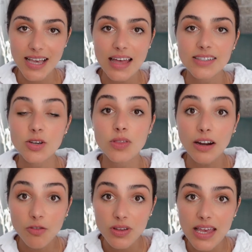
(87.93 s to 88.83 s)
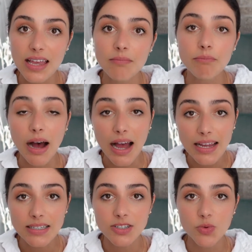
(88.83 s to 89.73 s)
and so therefore they can
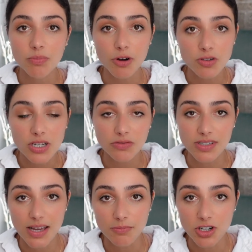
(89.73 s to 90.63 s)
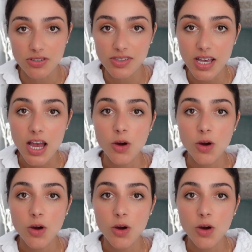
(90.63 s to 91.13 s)
bind with protein receptors,